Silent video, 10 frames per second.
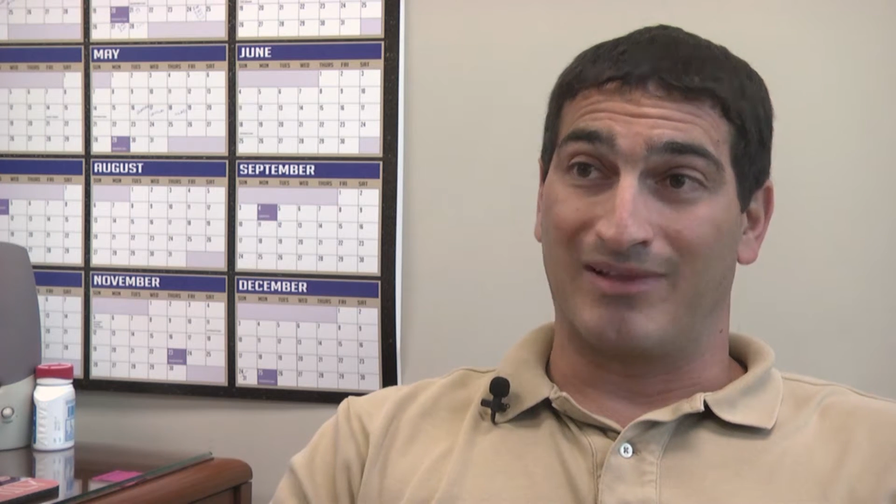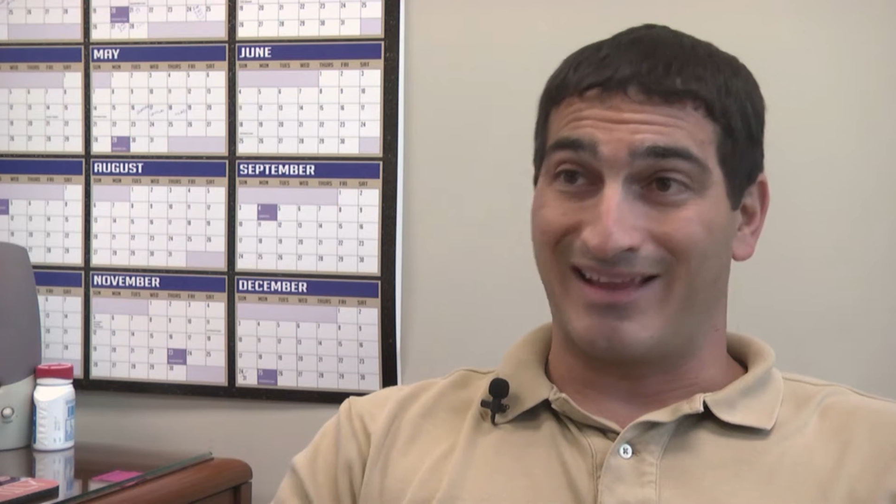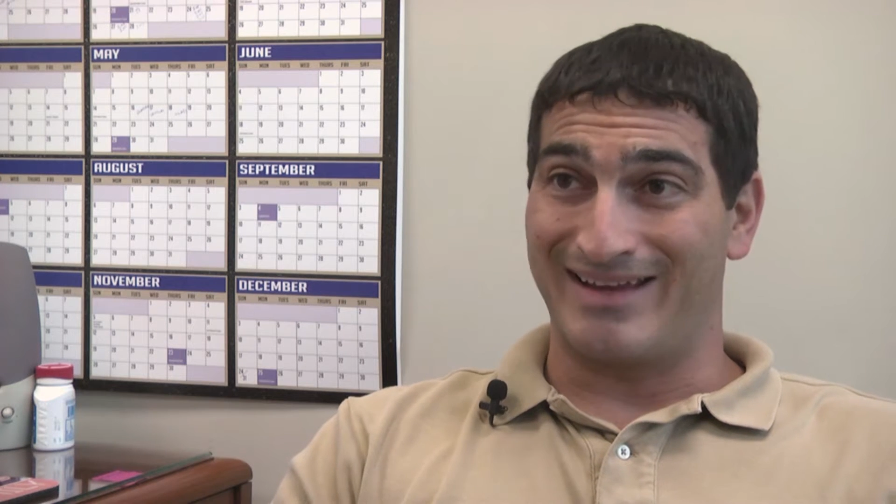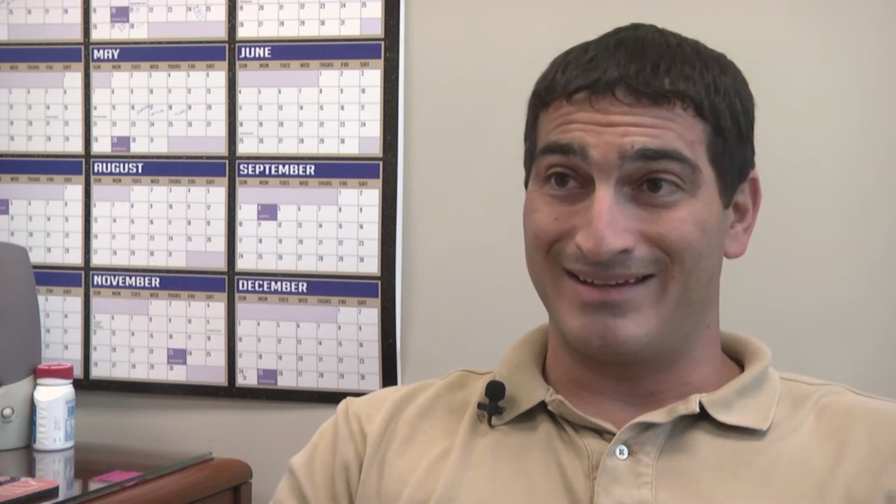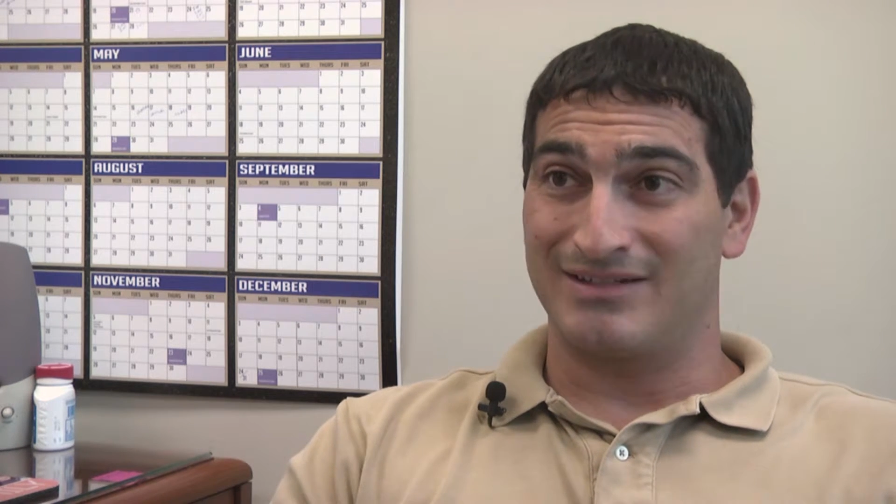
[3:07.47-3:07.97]

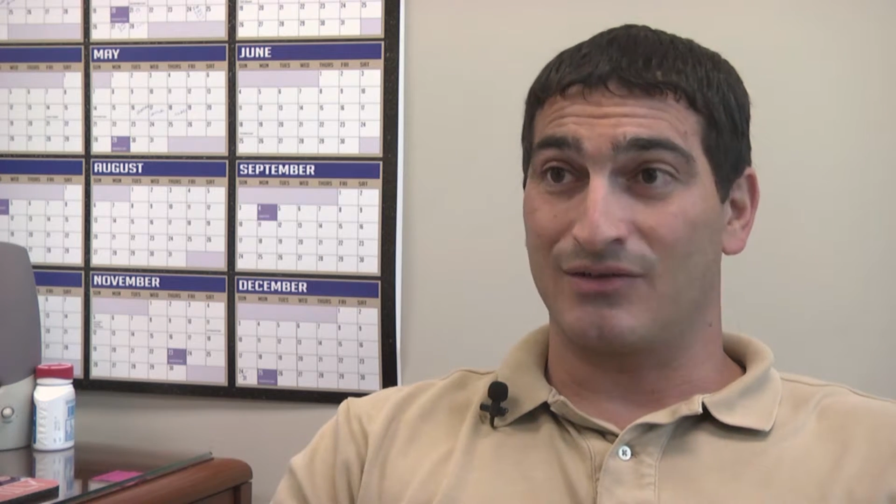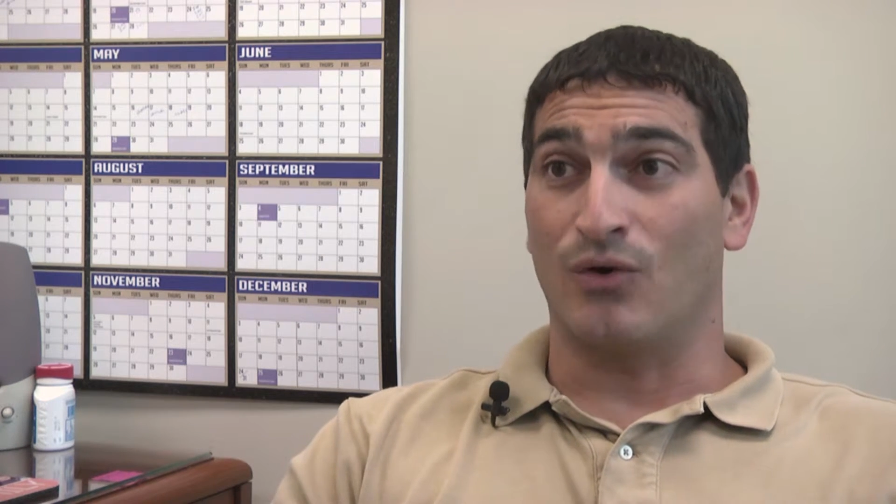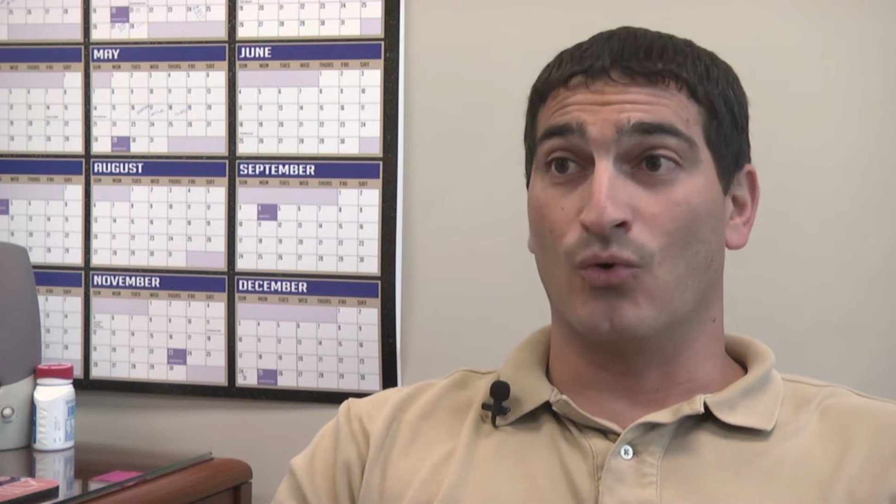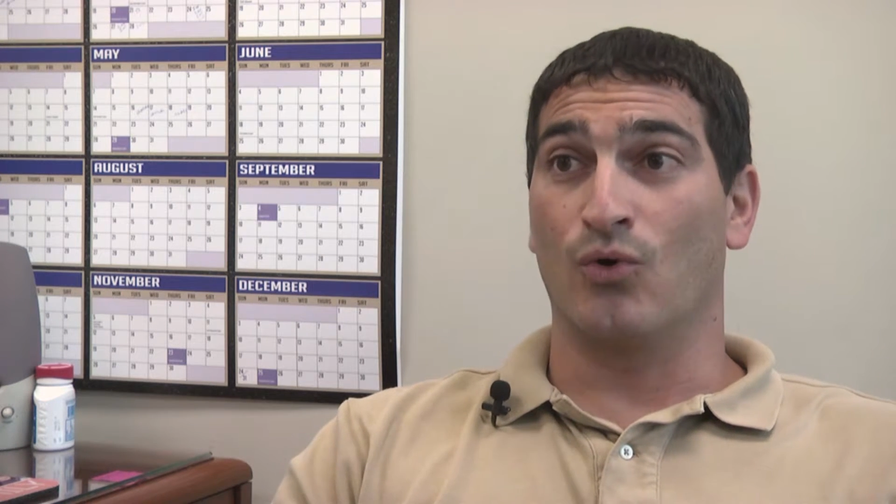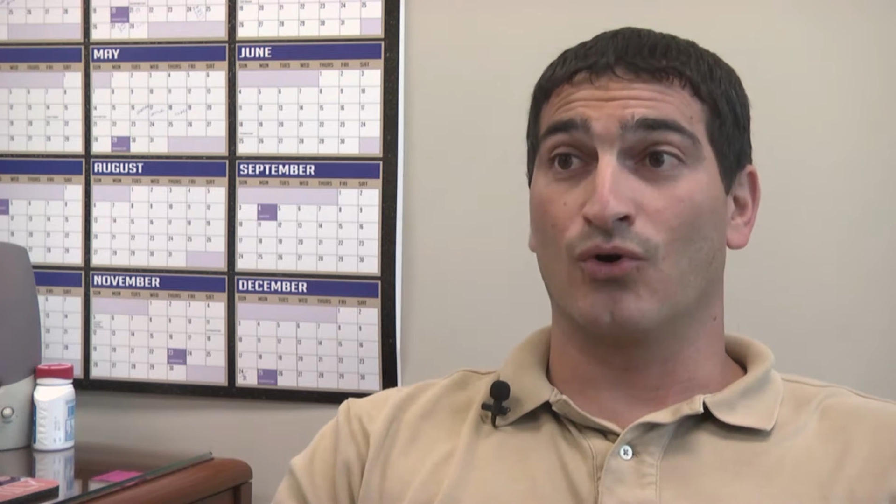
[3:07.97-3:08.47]
placed
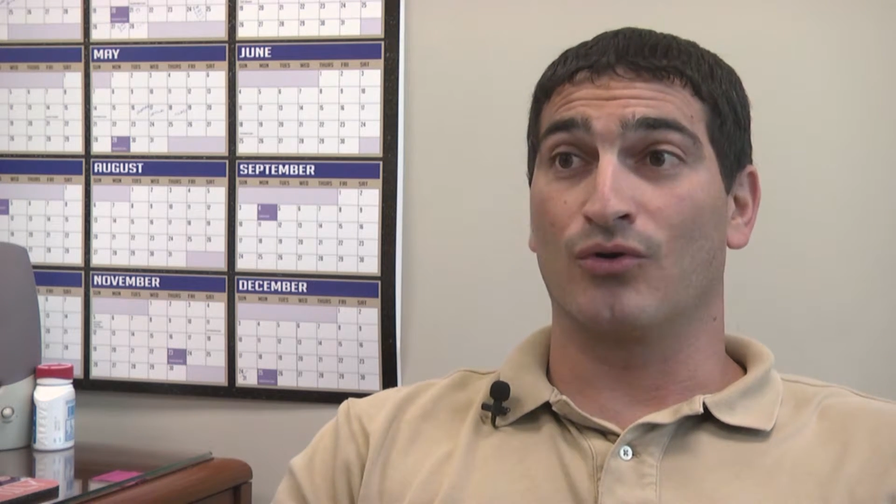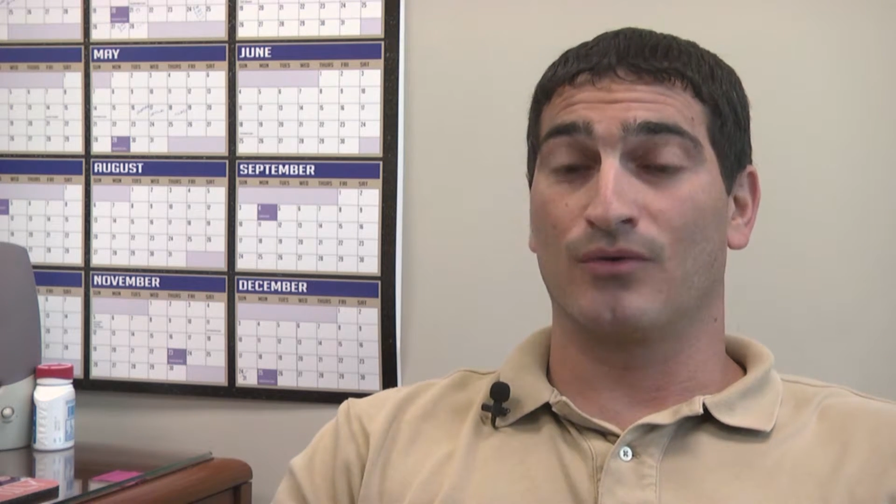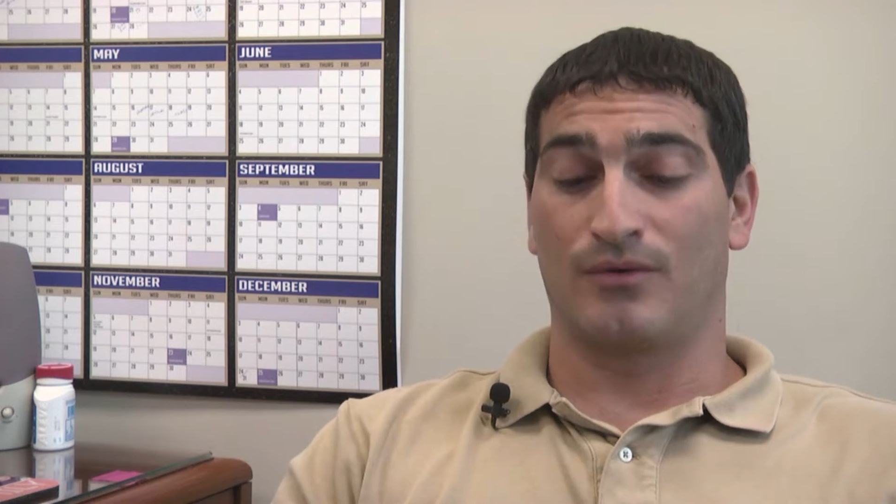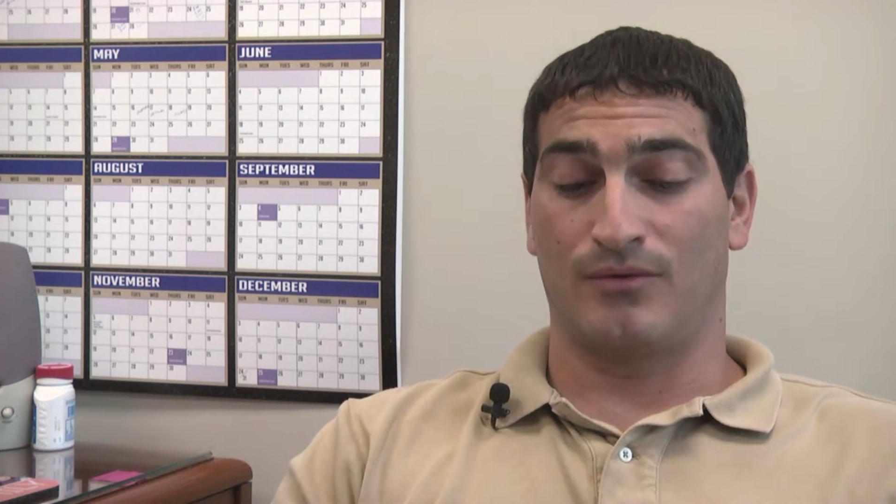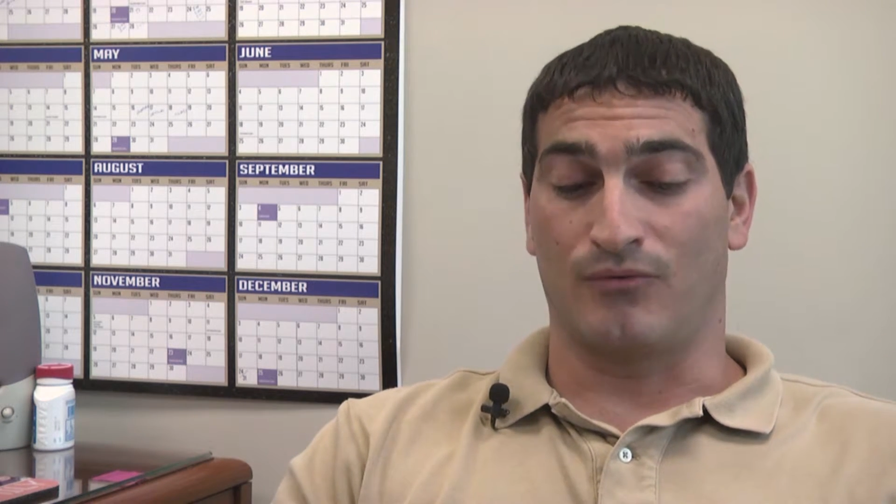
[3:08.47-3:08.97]
or
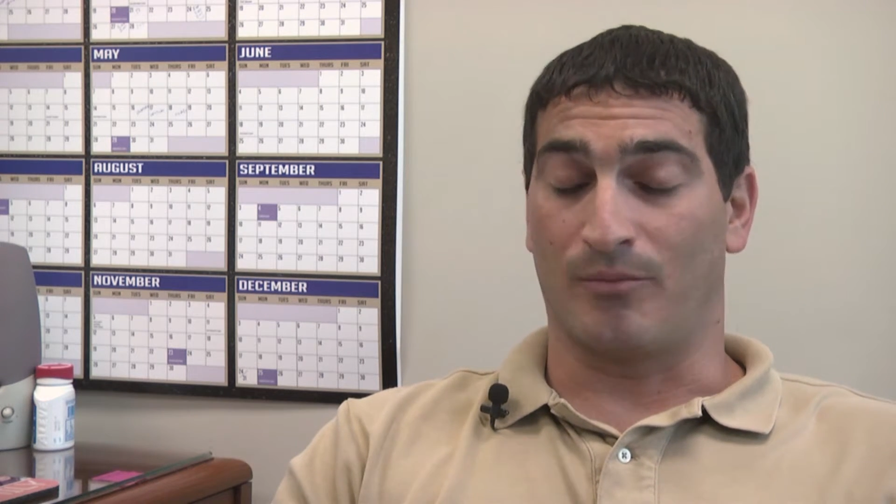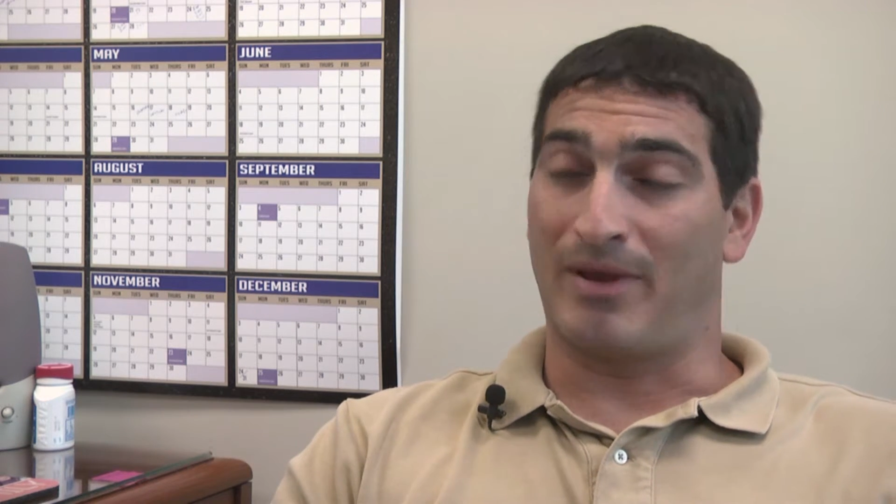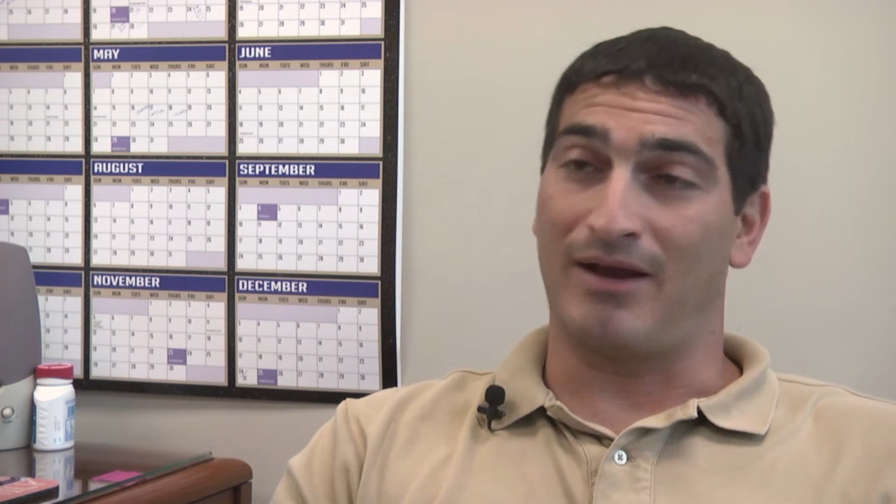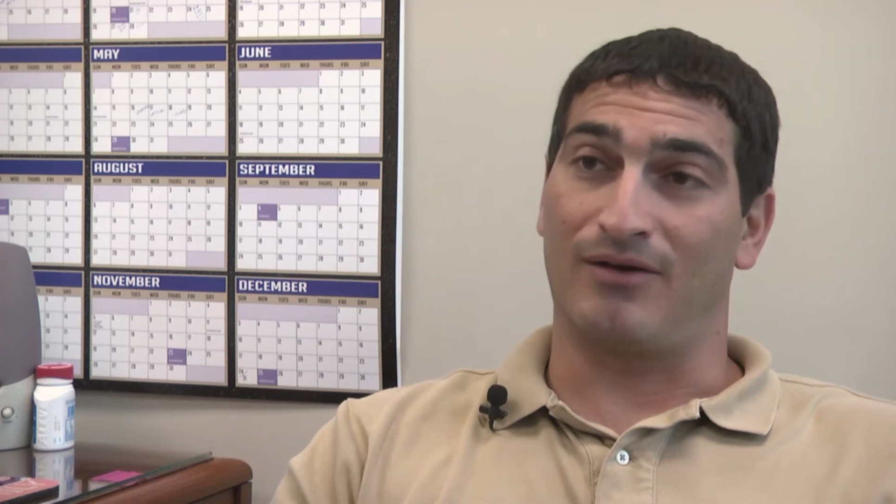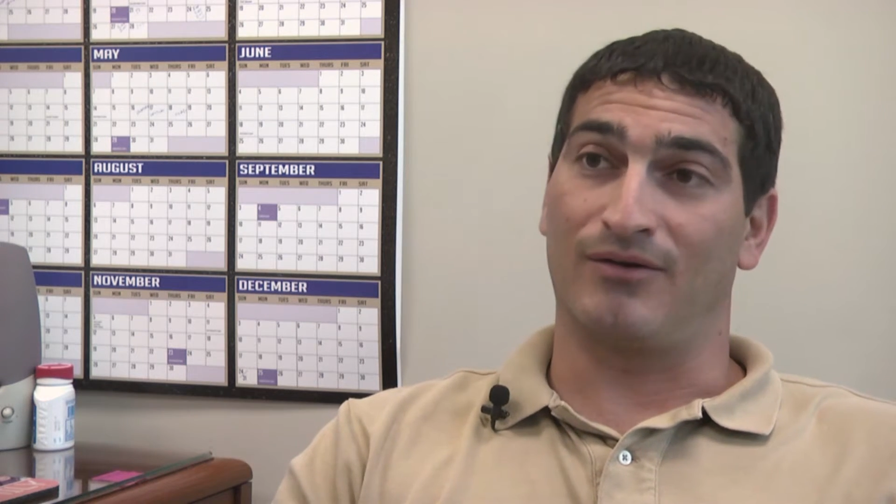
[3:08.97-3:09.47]

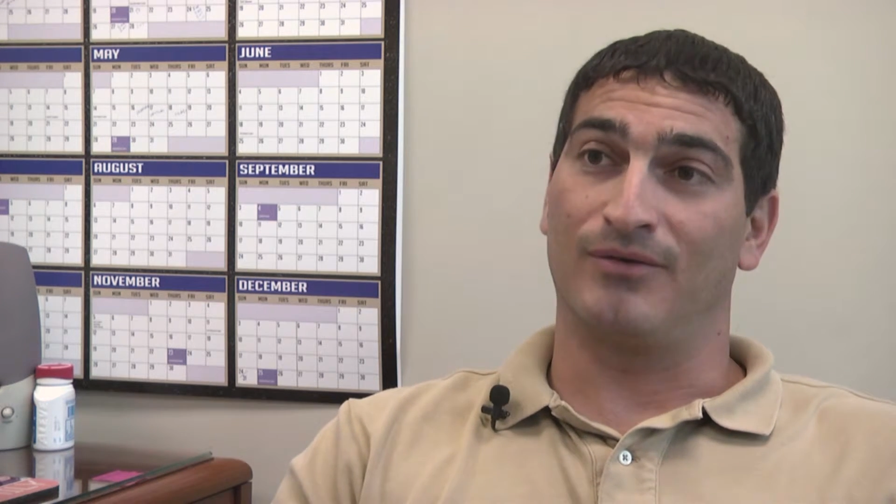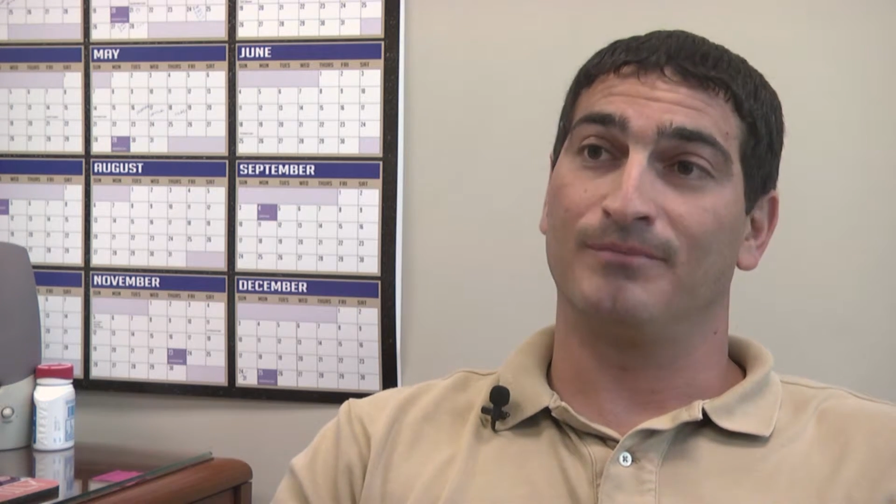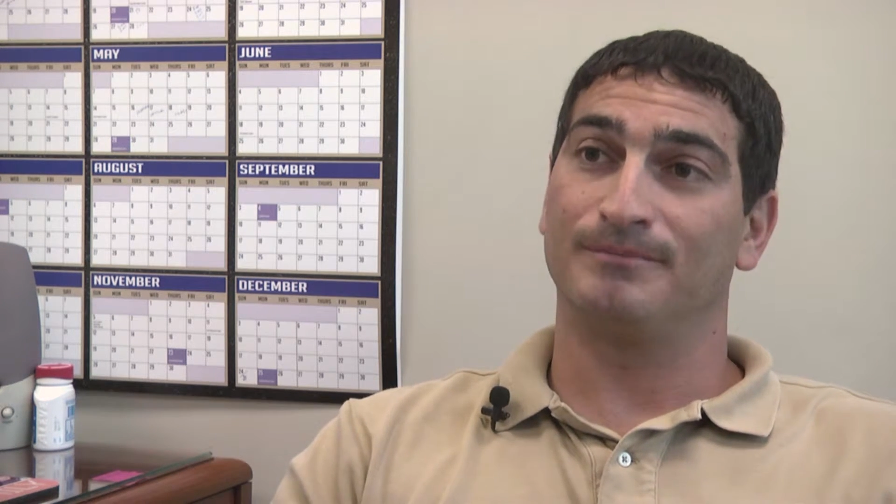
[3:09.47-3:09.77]
repaired.